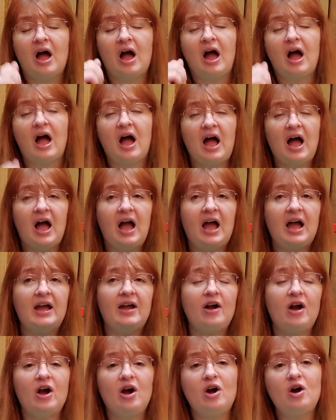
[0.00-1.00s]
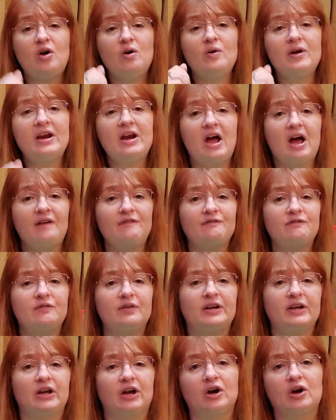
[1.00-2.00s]
Hi ho and off
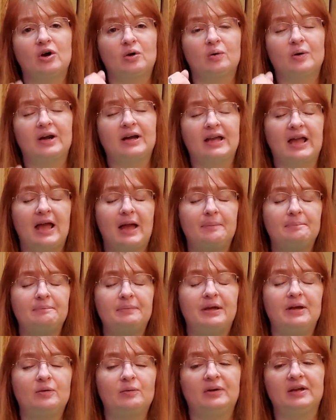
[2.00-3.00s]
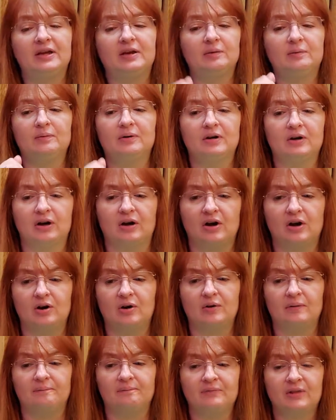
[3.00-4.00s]
we go, a camping we will
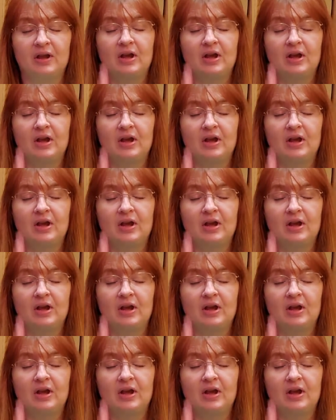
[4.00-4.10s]
go.